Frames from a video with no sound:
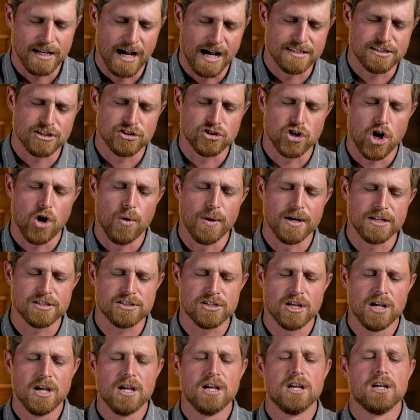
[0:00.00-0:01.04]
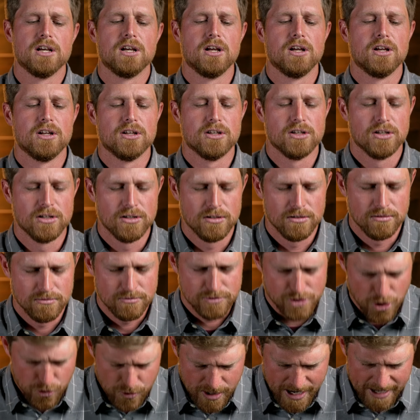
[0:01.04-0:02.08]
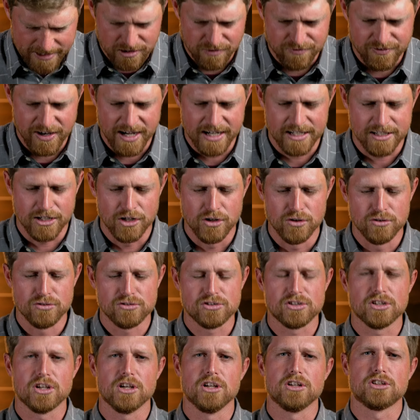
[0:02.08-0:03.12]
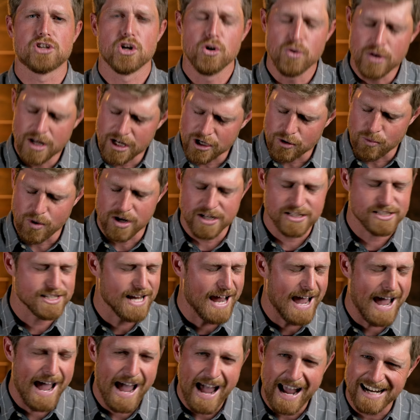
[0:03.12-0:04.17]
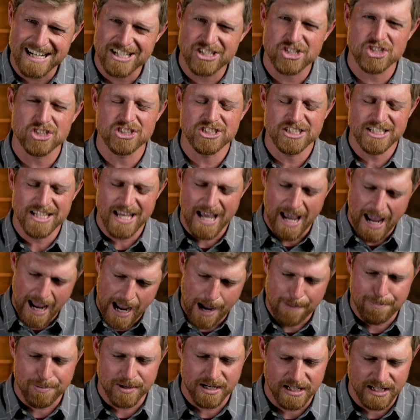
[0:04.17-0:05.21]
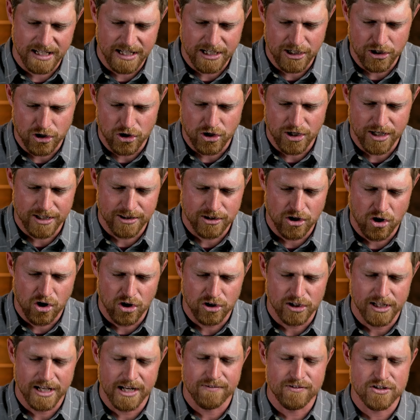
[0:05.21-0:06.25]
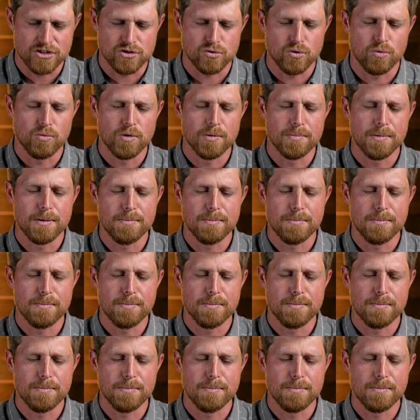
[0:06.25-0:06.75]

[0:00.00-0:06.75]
Guys, as always, tune out the fake news. Tune into what is actually happening here in the heartland of Israel.